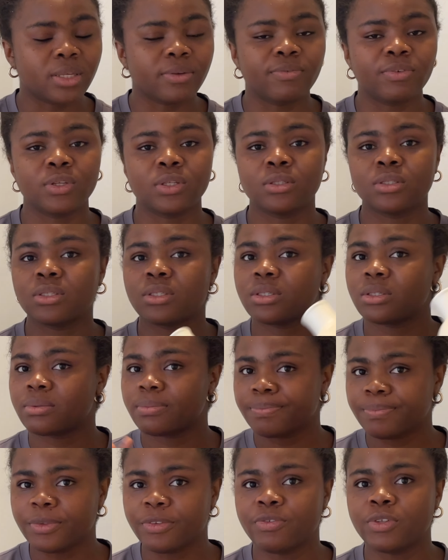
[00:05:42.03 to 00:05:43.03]
If it's
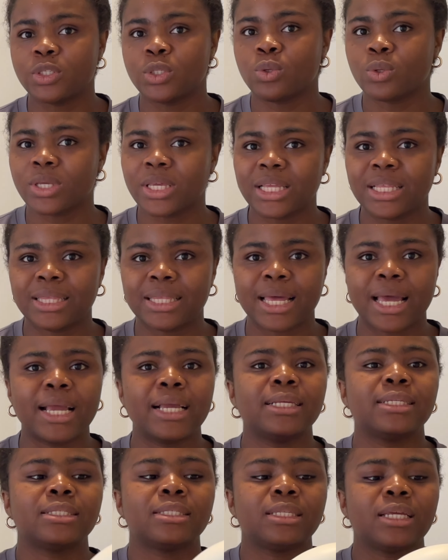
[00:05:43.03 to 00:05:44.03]
if it's looking
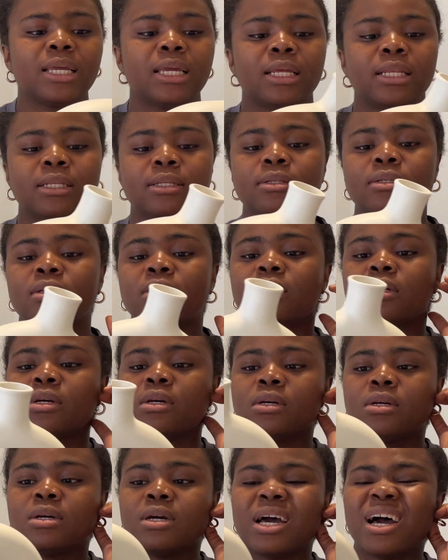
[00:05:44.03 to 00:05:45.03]
nice, then
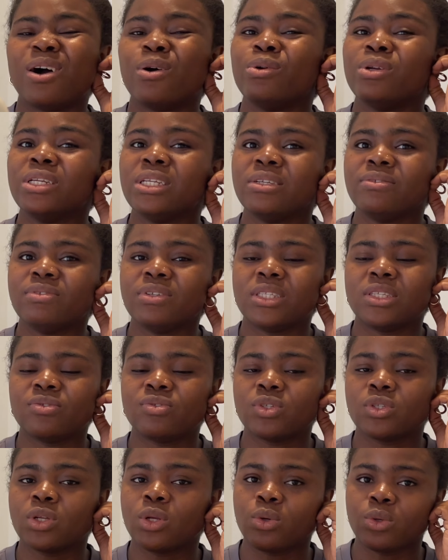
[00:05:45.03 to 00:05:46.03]
I will leave it. If
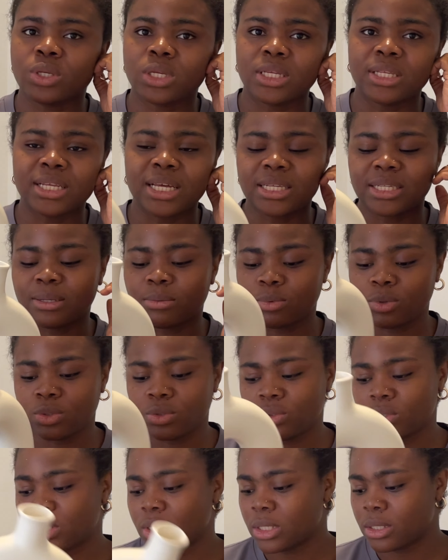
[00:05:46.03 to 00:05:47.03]
it's not looking nice, I'm going
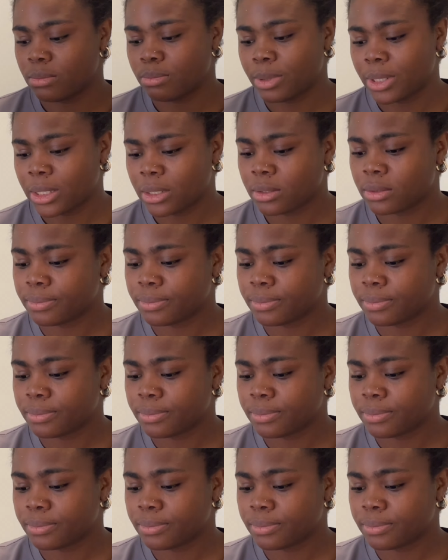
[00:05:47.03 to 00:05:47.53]
to take it back.